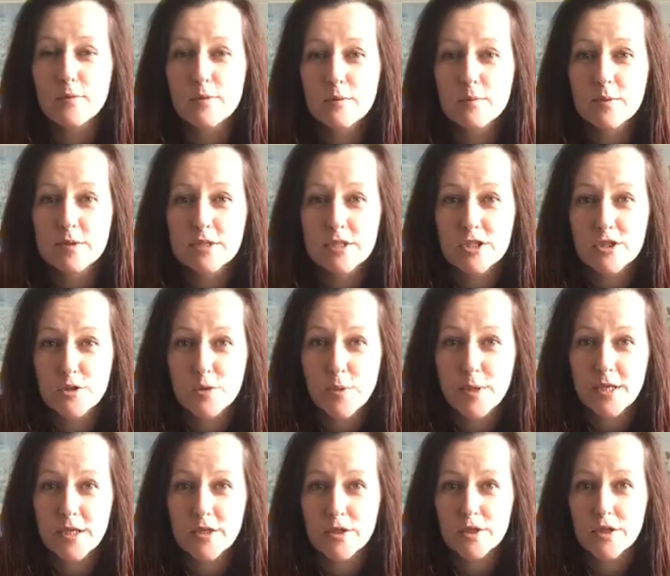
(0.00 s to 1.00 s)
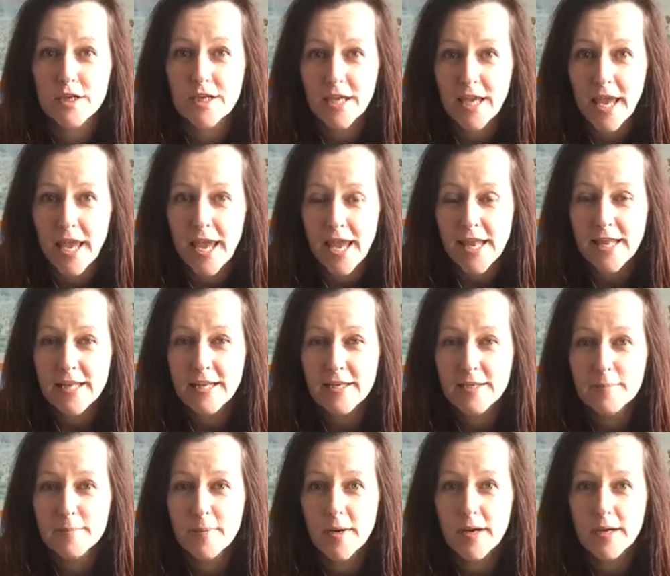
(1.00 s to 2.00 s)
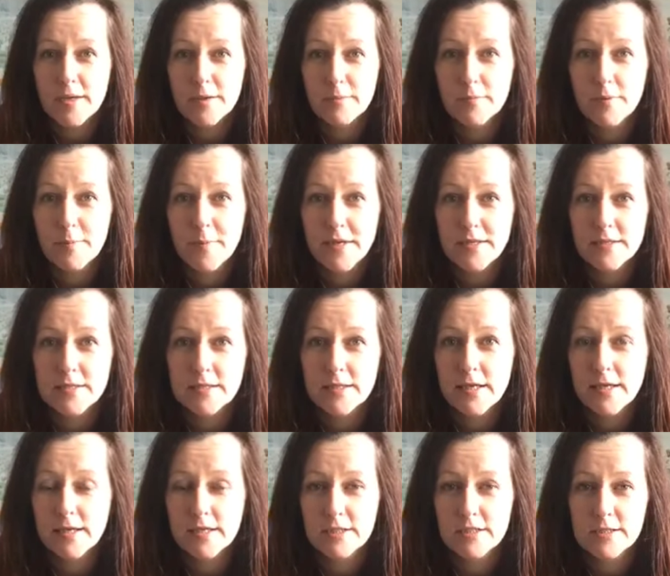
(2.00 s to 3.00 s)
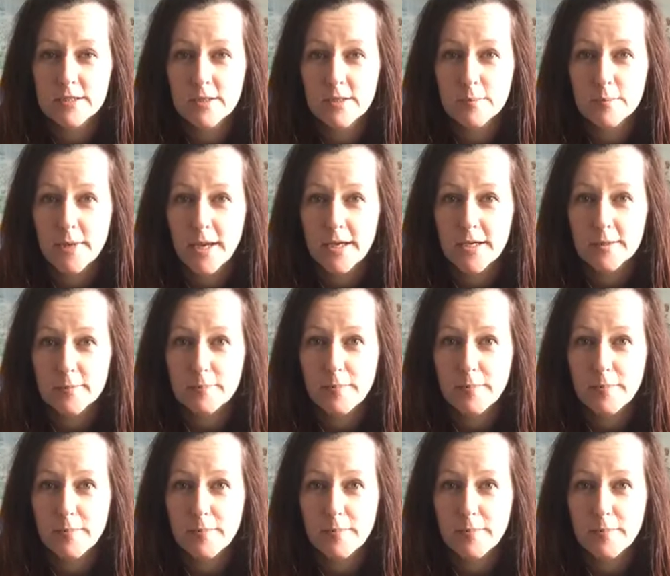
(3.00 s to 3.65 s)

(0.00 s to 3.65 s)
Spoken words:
was triggered again by a woman saying she's got period